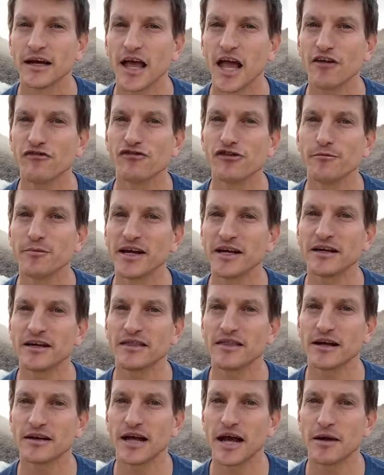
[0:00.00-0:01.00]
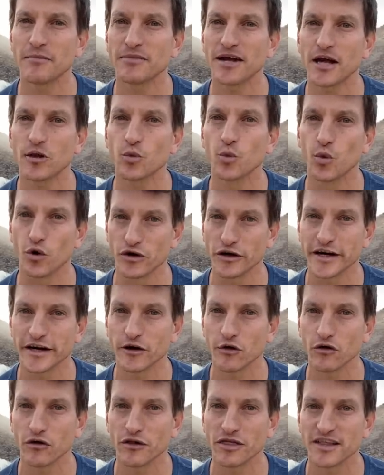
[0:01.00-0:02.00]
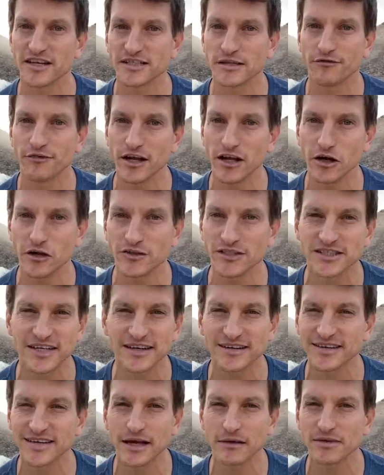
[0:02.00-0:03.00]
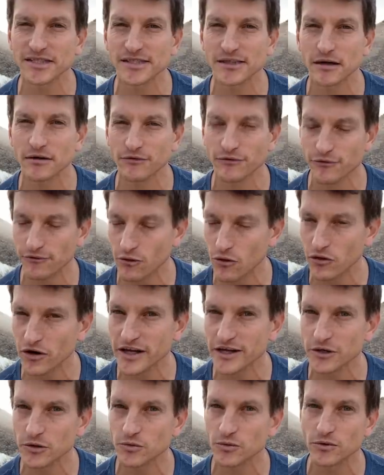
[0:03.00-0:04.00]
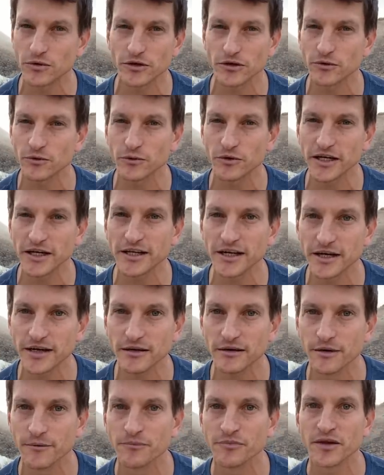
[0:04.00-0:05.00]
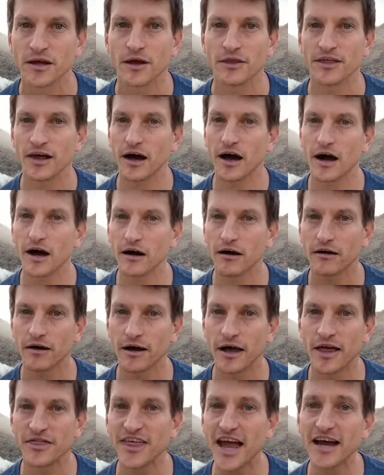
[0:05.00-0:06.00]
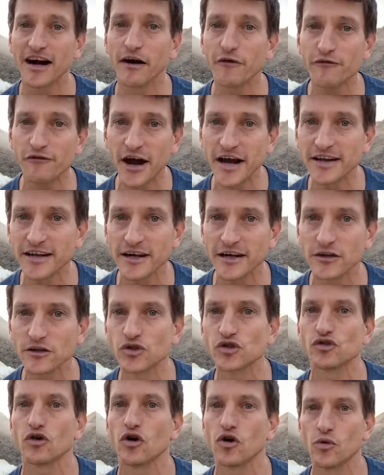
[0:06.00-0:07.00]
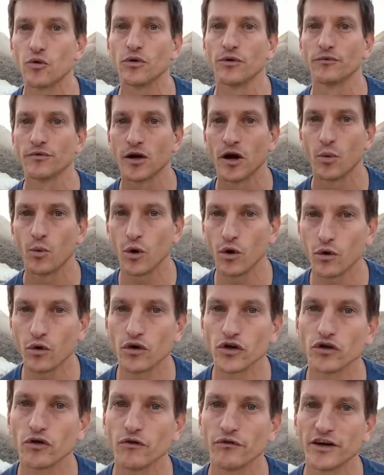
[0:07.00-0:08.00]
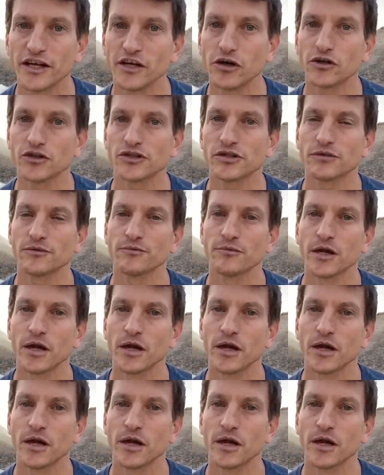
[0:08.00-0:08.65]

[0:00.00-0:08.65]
Every minute that I am not working on these videos, I tell myself, Oren, you idiot, they are fighting, so work on your videos.